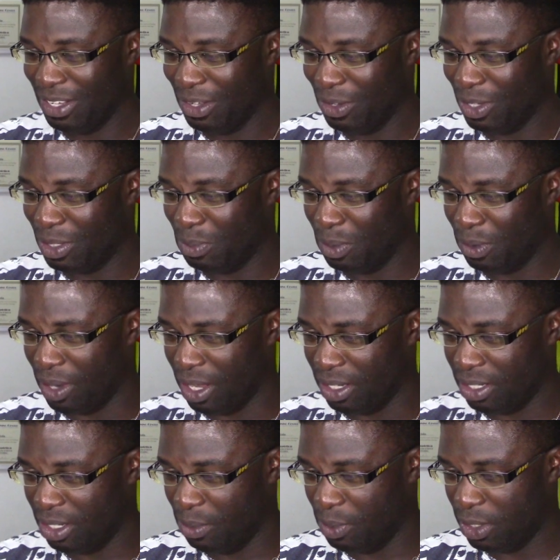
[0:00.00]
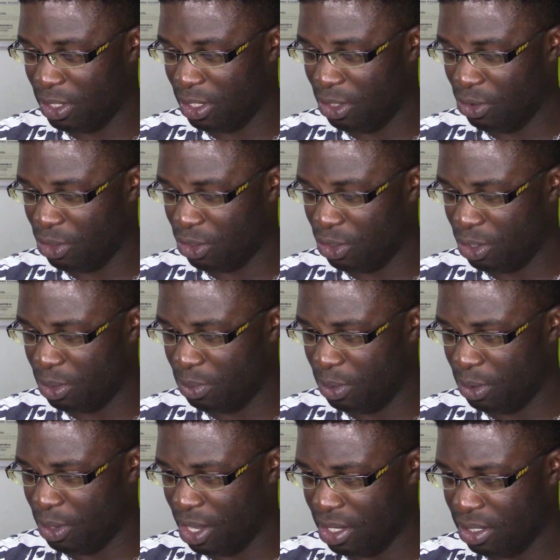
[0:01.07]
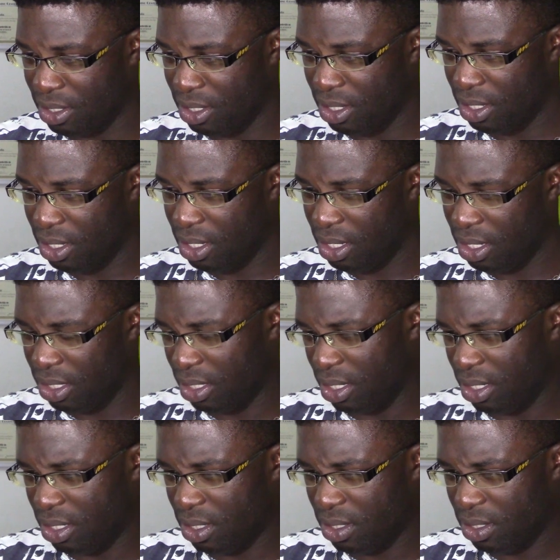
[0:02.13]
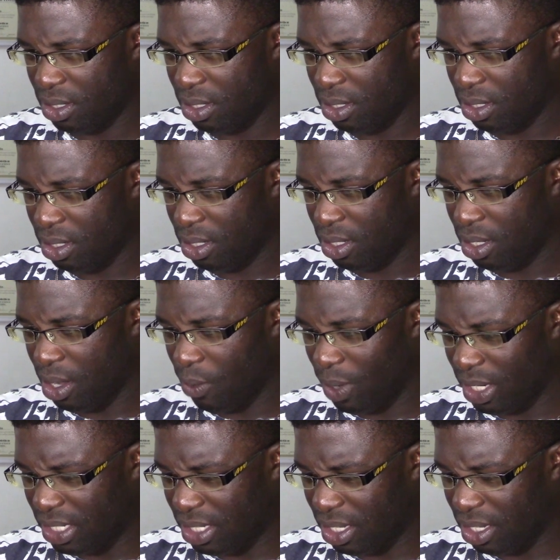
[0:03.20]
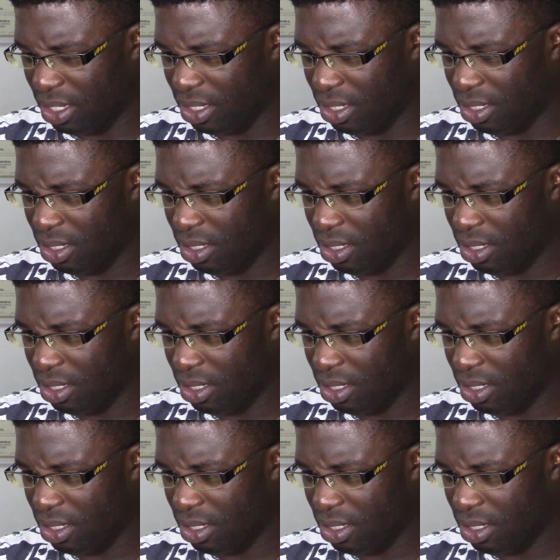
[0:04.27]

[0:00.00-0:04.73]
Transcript: Crispy rat. Crispy rat. Is it? What is it?